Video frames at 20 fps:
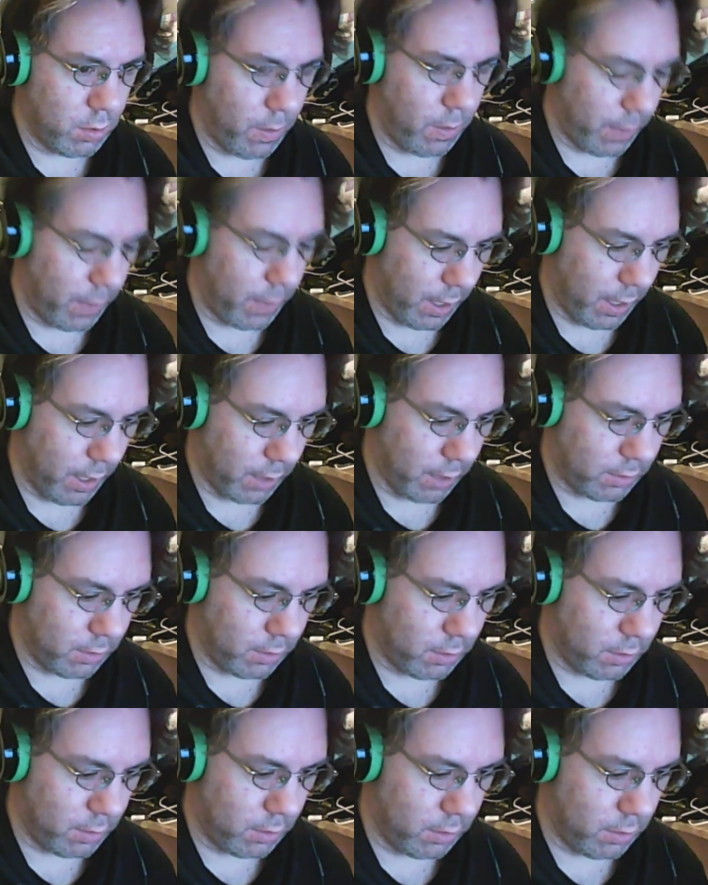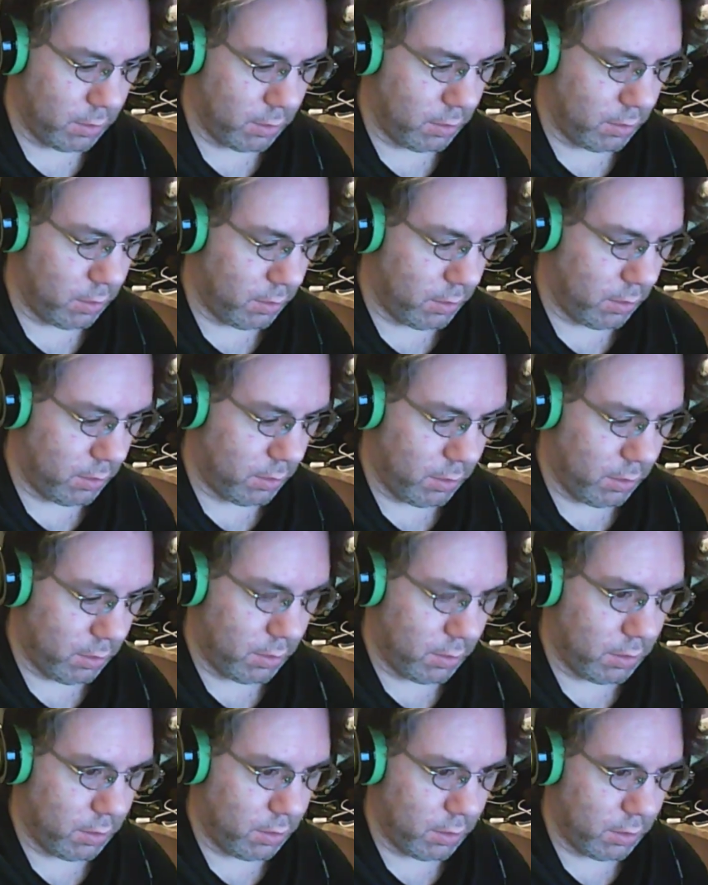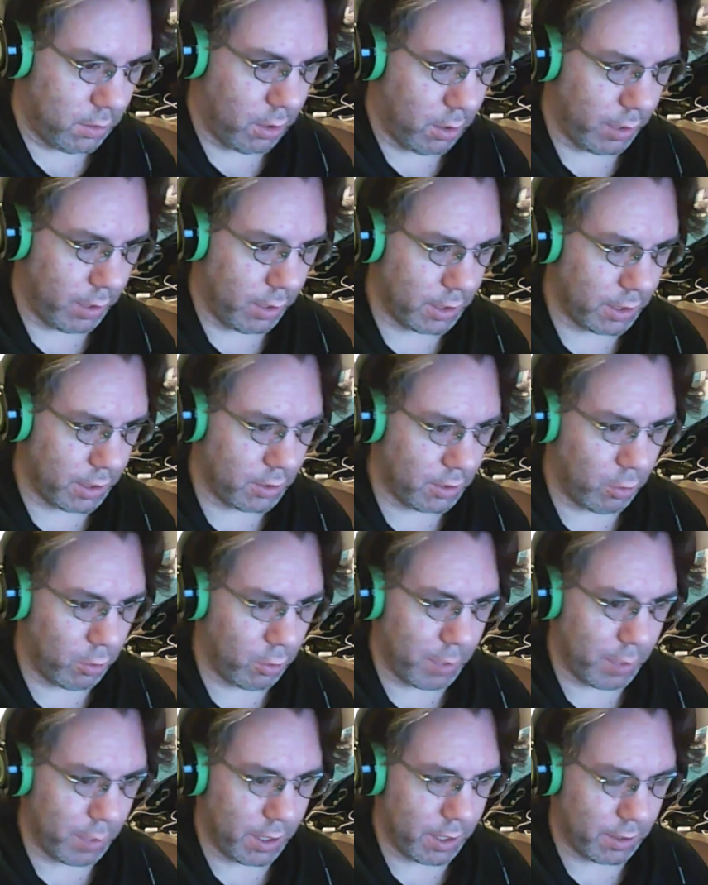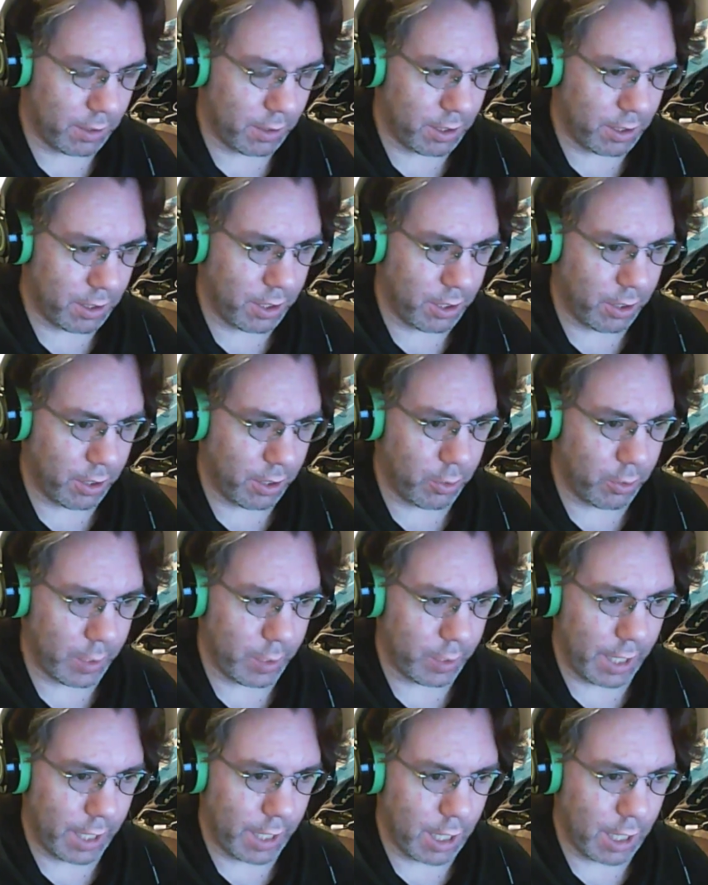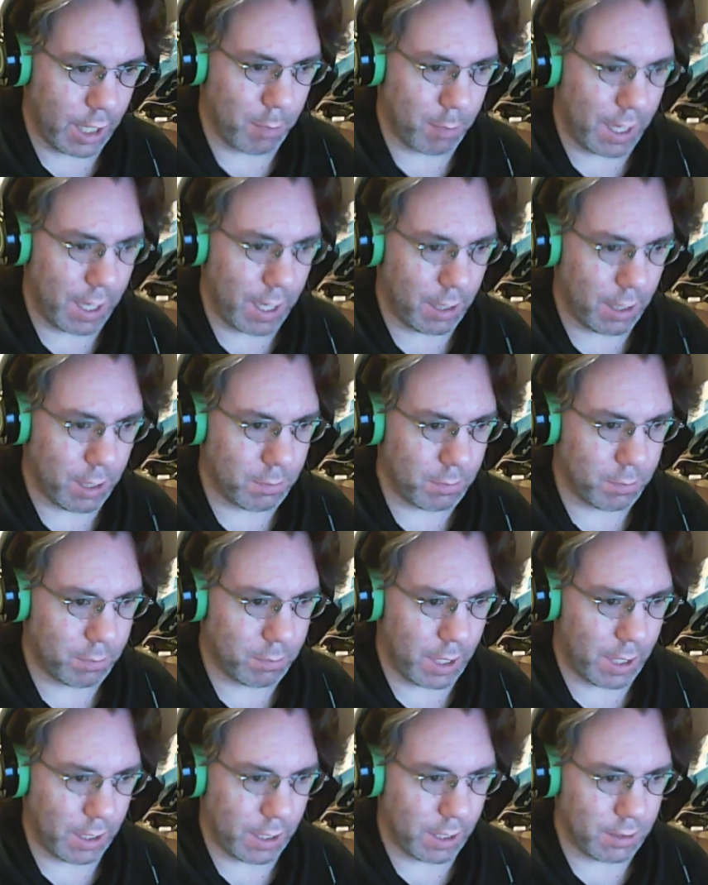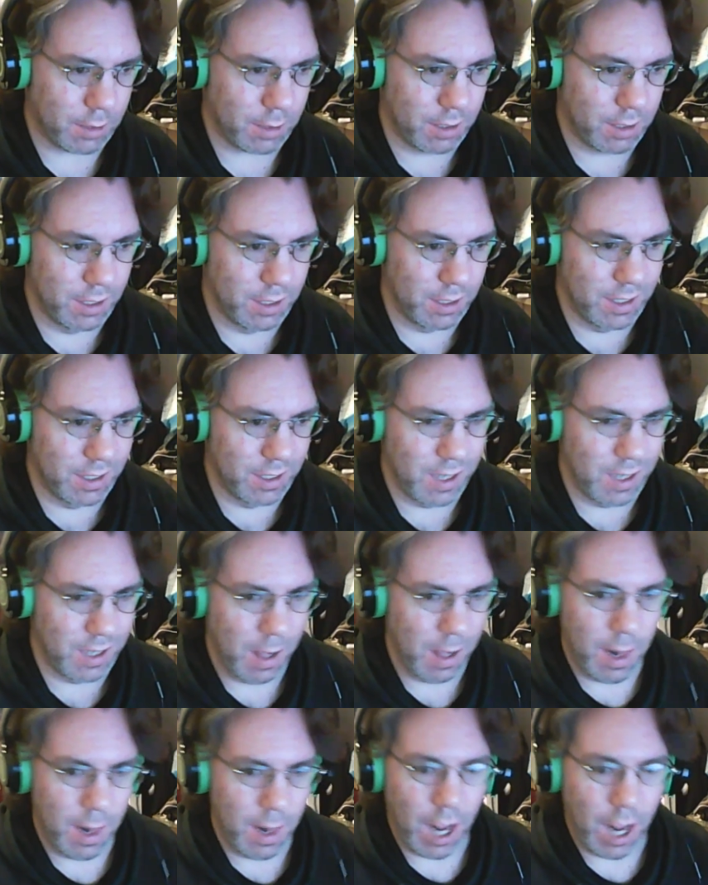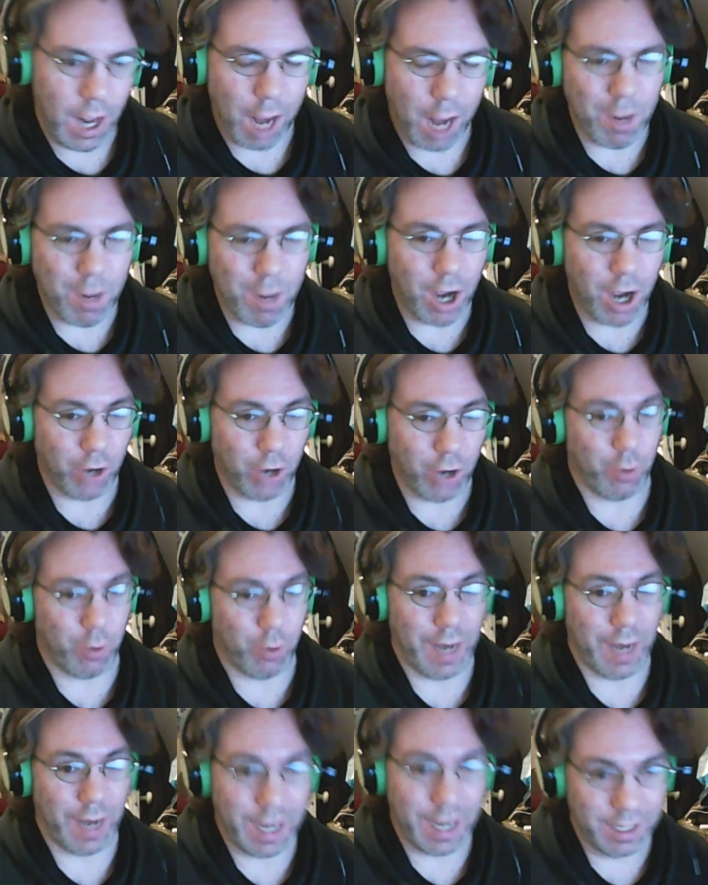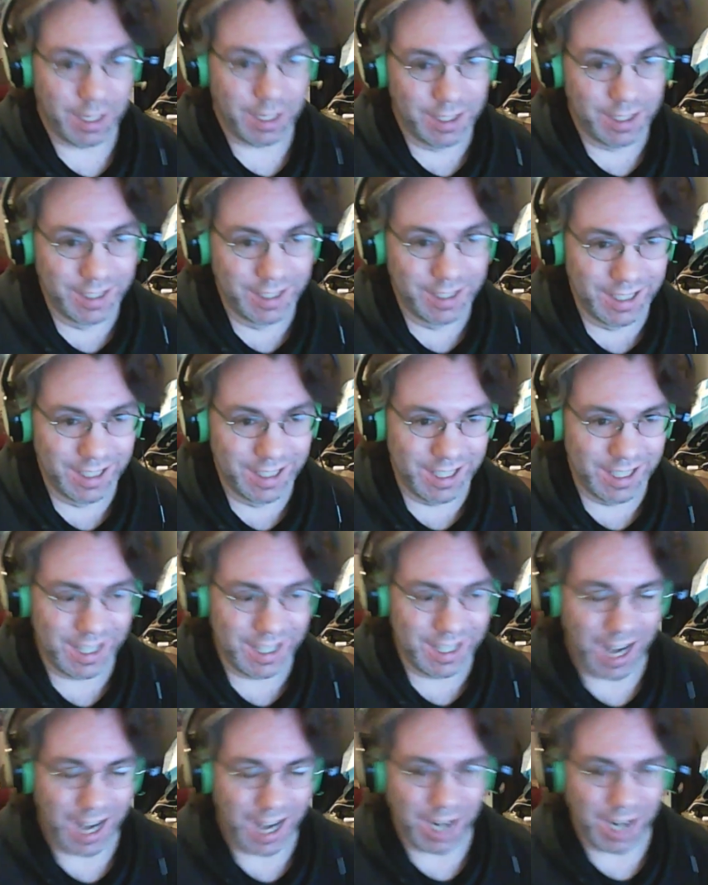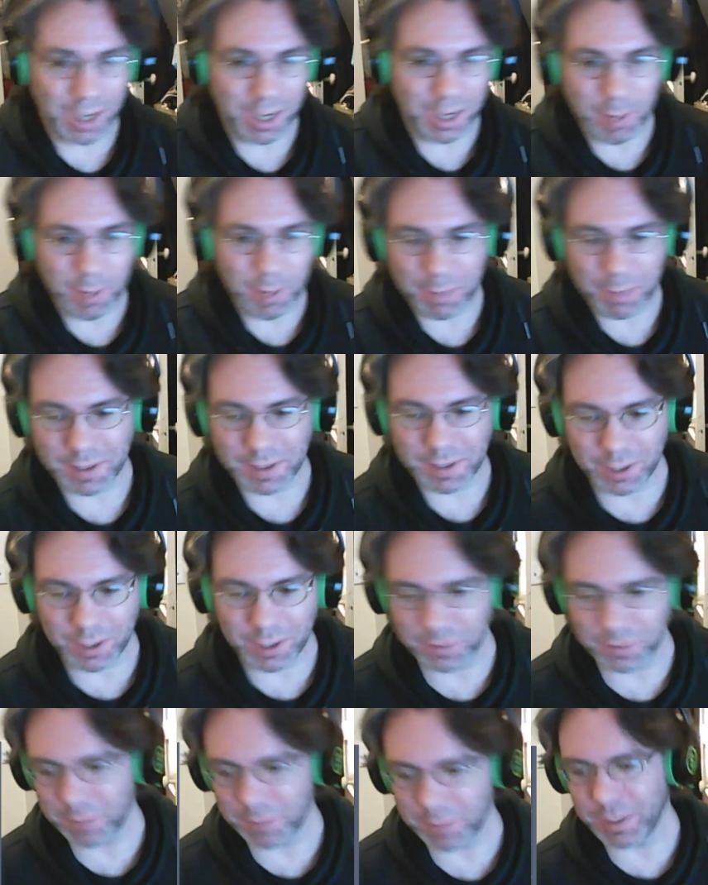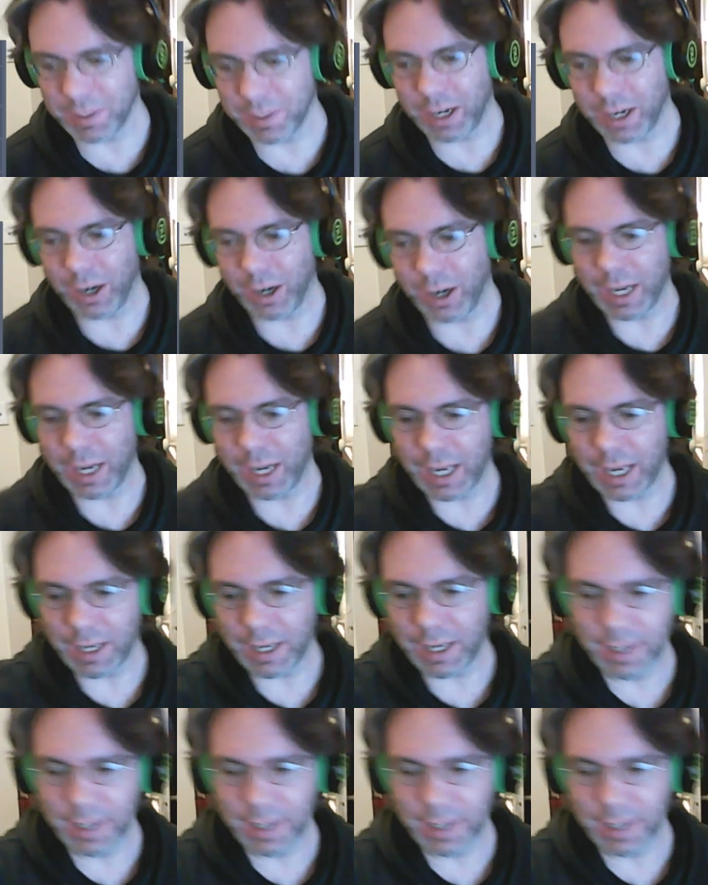Yeah. Cody just told me to continue doing the AMA, but I'm hungry. I'm going to make myself some dinner and eat.